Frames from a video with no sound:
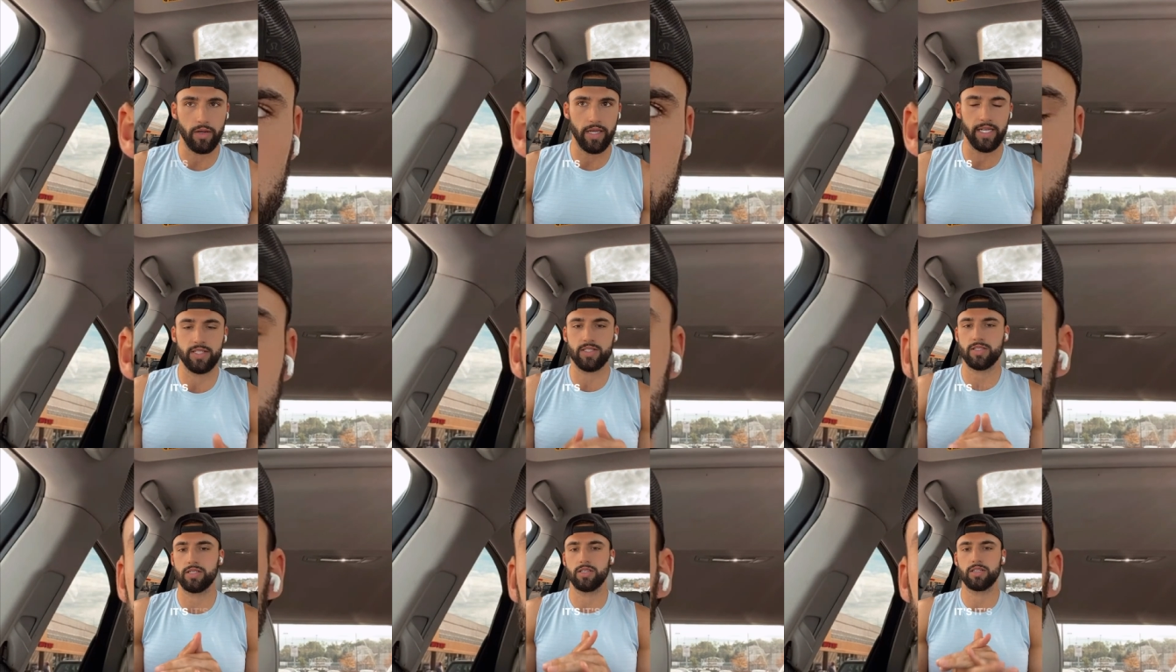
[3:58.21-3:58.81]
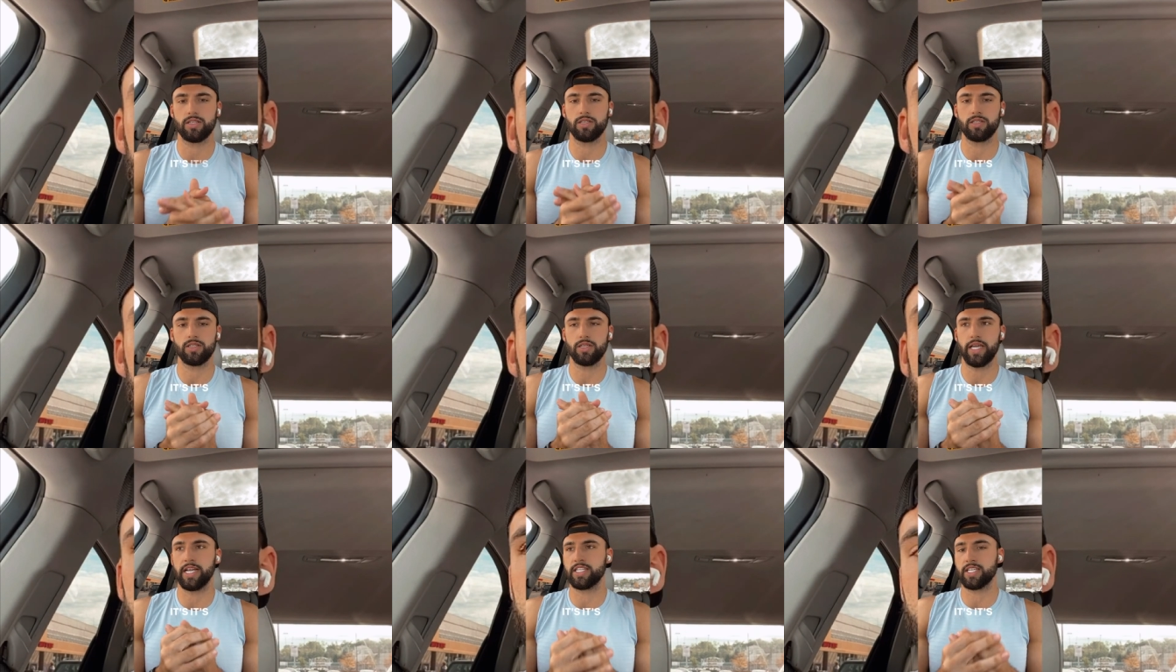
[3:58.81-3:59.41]
It's
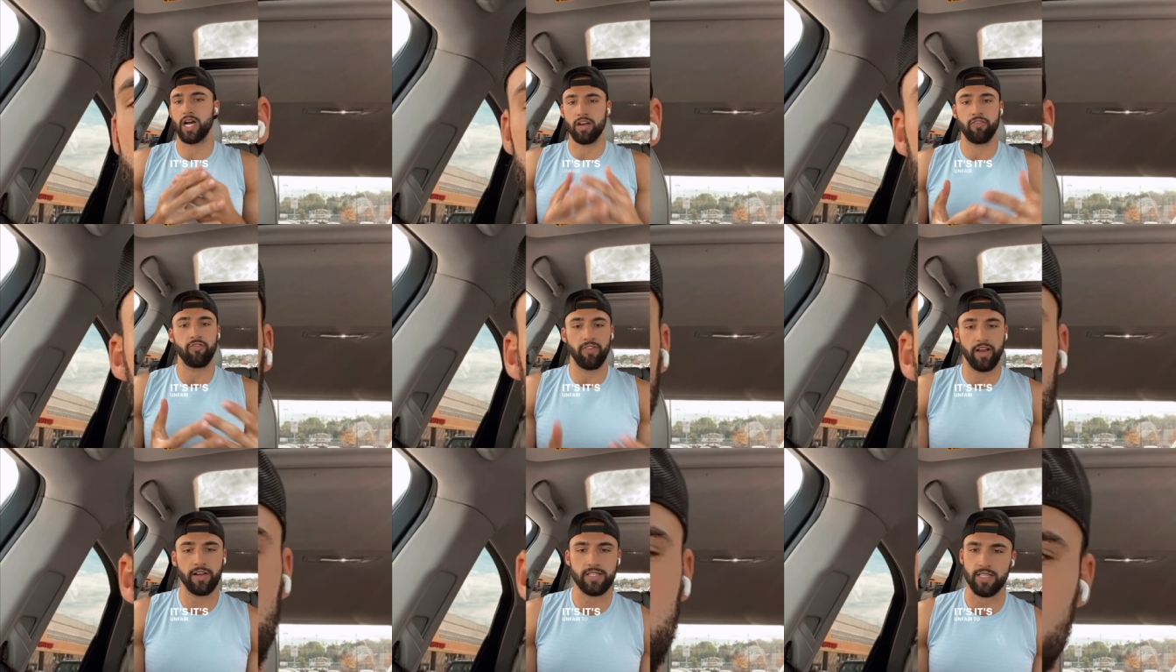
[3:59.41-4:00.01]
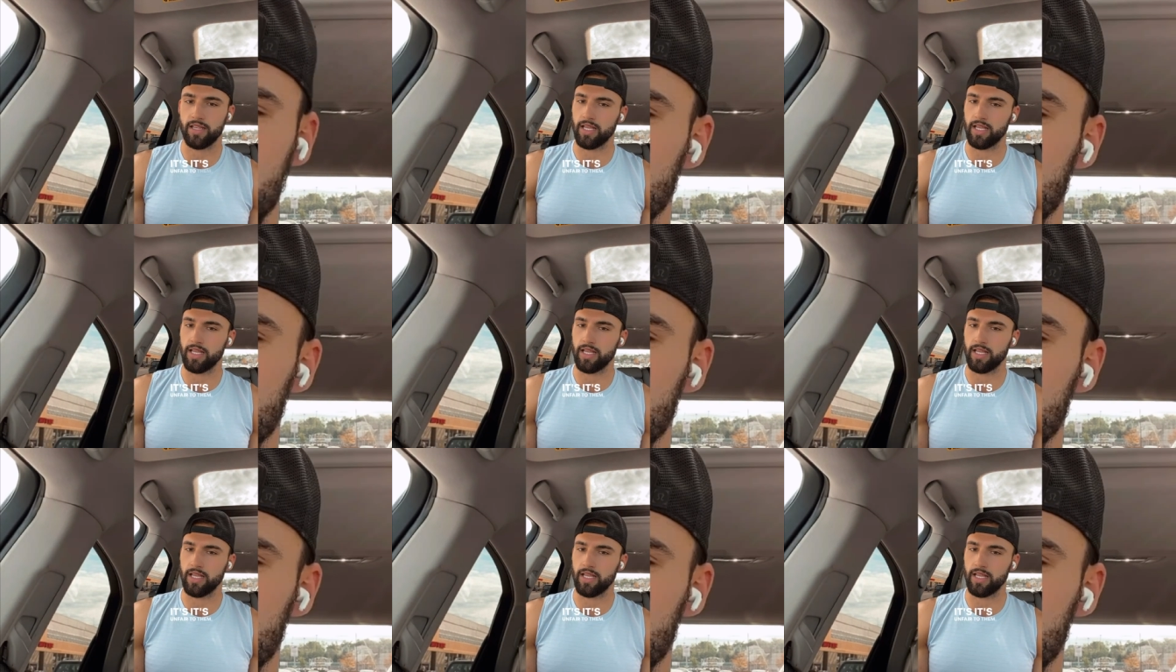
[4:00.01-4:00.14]
it's unfair to